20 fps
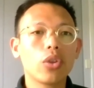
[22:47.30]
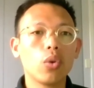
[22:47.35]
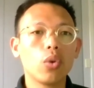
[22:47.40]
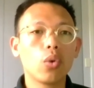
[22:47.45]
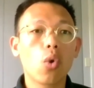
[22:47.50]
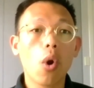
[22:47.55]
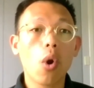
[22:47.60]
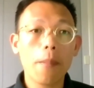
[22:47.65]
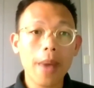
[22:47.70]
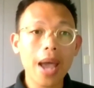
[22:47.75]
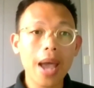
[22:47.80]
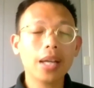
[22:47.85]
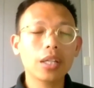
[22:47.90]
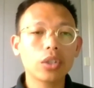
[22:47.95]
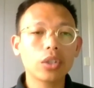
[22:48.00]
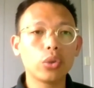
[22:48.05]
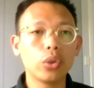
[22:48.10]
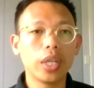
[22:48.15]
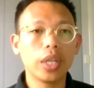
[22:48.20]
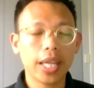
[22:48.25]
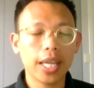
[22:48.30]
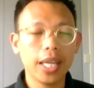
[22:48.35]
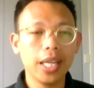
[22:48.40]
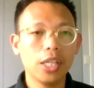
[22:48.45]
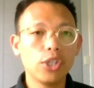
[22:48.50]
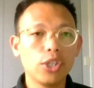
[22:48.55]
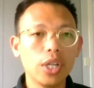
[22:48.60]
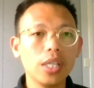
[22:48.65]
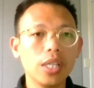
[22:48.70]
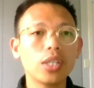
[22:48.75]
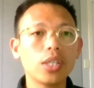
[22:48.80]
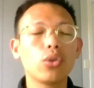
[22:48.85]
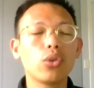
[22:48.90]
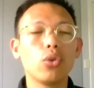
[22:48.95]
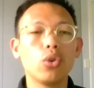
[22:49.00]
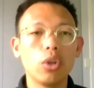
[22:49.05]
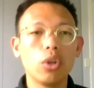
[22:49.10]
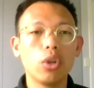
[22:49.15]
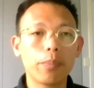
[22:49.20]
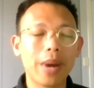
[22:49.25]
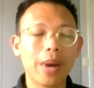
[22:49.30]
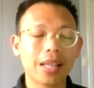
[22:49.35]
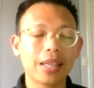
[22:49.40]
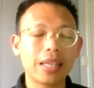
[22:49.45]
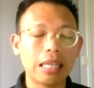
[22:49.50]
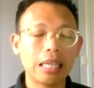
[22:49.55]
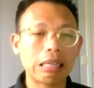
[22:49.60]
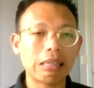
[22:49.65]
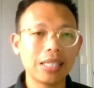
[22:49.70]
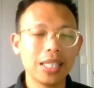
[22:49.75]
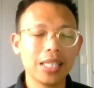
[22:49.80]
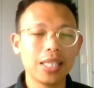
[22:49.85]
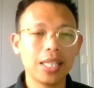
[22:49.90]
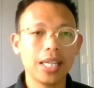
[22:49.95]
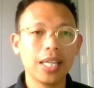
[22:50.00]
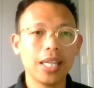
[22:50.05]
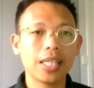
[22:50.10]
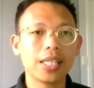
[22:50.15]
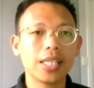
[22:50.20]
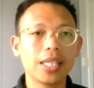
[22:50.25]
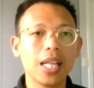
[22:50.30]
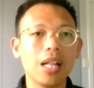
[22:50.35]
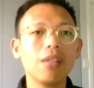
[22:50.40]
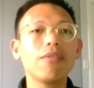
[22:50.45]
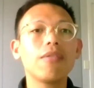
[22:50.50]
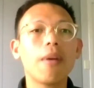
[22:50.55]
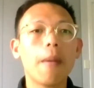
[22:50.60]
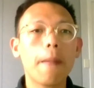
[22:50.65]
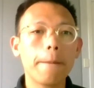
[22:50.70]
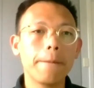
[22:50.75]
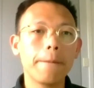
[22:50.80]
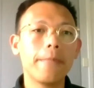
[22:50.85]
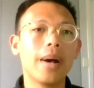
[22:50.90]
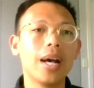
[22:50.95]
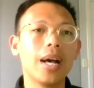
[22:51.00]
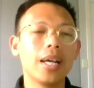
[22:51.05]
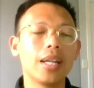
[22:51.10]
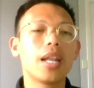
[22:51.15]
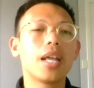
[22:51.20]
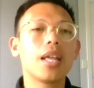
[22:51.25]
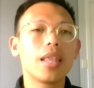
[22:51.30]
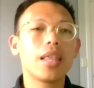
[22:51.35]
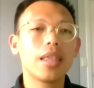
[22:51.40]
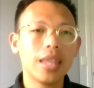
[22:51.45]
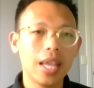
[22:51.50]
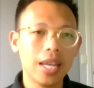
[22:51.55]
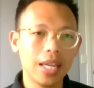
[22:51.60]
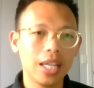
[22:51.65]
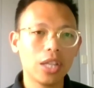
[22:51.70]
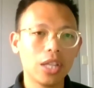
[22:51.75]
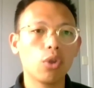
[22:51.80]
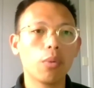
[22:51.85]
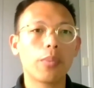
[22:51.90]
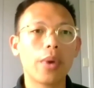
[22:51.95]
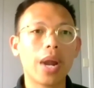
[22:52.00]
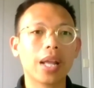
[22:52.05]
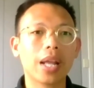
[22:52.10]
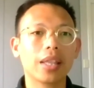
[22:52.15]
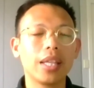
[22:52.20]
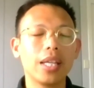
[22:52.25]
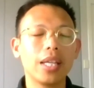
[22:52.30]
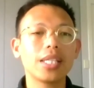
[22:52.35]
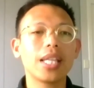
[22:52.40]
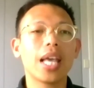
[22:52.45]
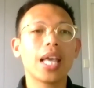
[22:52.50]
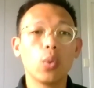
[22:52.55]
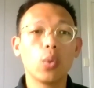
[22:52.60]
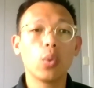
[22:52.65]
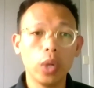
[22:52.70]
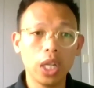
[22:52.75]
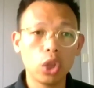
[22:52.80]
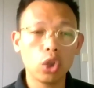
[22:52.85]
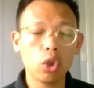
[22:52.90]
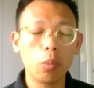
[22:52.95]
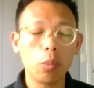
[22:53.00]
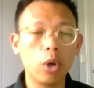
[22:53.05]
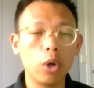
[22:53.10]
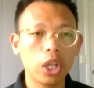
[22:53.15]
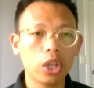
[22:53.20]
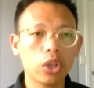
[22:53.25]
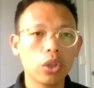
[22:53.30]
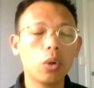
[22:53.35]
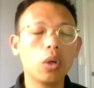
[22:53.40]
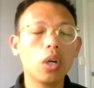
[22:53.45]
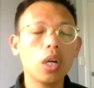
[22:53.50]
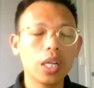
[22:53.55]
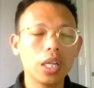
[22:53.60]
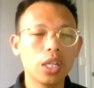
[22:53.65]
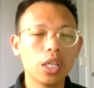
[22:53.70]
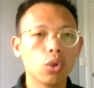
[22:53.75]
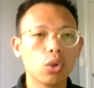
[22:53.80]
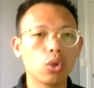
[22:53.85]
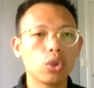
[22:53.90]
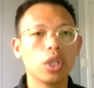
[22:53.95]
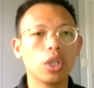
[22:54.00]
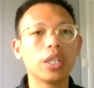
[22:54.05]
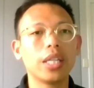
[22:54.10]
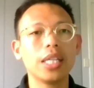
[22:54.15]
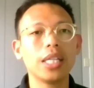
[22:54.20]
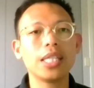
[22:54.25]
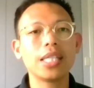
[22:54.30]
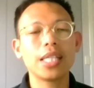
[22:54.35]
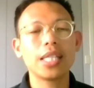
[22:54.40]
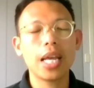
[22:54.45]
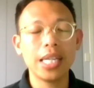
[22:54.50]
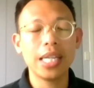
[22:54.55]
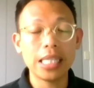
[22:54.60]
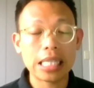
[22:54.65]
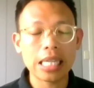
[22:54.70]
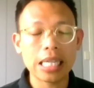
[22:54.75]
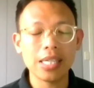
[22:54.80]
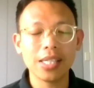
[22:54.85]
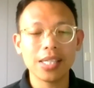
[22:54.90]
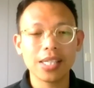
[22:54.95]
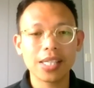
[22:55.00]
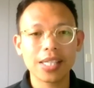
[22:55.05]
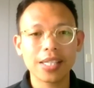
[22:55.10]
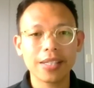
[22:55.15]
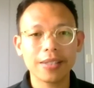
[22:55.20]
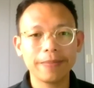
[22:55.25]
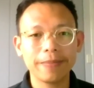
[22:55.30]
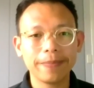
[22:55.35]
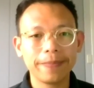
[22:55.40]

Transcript: to go back to the kitchens to do the practicality itself, but they need to practice and we need to monitor the social distance.